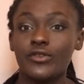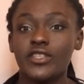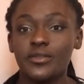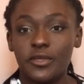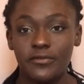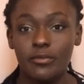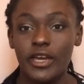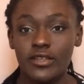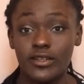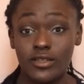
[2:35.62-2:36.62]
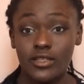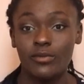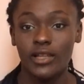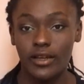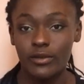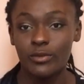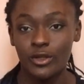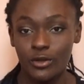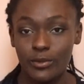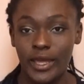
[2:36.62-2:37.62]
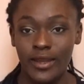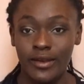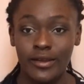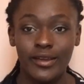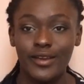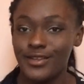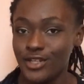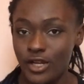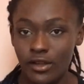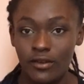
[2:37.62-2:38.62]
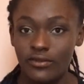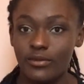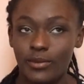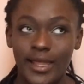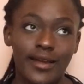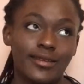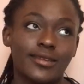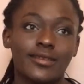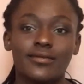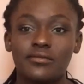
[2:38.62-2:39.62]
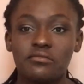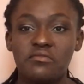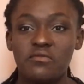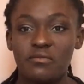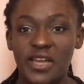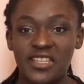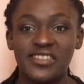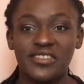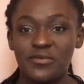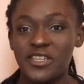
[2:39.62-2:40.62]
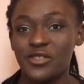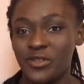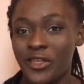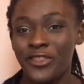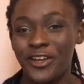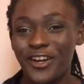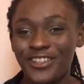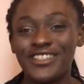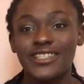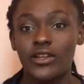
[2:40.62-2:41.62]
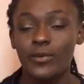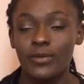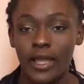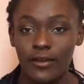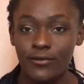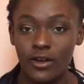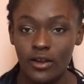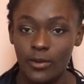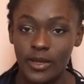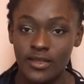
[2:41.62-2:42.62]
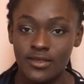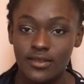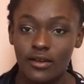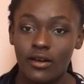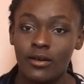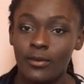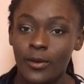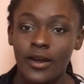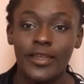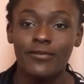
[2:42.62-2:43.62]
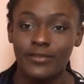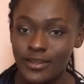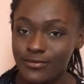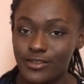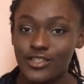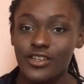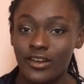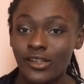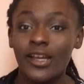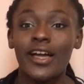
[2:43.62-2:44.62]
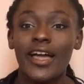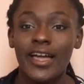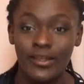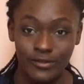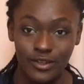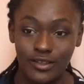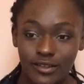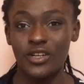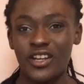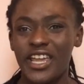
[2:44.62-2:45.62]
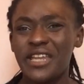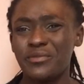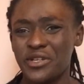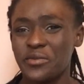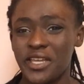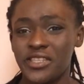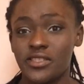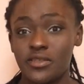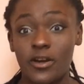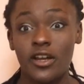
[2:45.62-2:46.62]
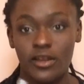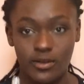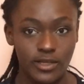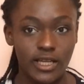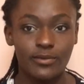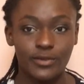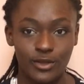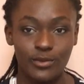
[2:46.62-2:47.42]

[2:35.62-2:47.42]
got this Miffy pen, and it's a black blue pen, and I love black pens mixed with other colours, like black violet pens are my favourite colour ever. And I hate blue pens, but I like black blue